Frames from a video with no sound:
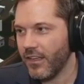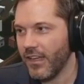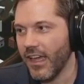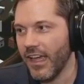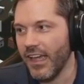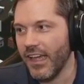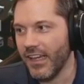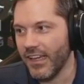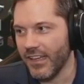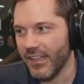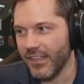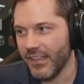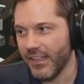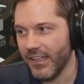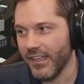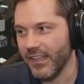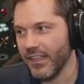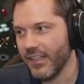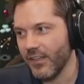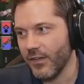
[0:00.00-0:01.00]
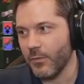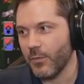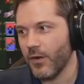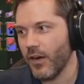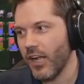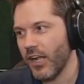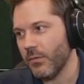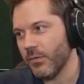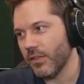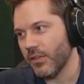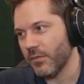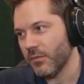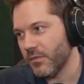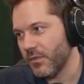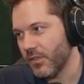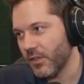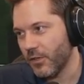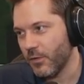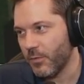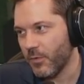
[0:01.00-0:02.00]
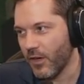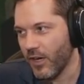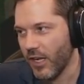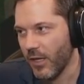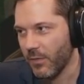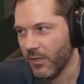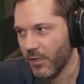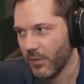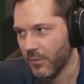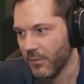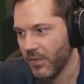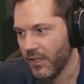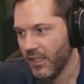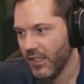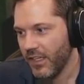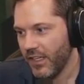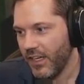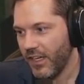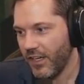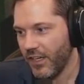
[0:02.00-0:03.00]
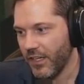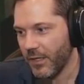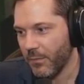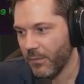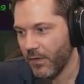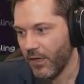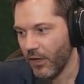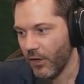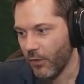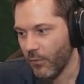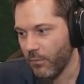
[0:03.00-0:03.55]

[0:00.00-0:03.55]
Yeah, yeah, no problem. No problem. Here you go,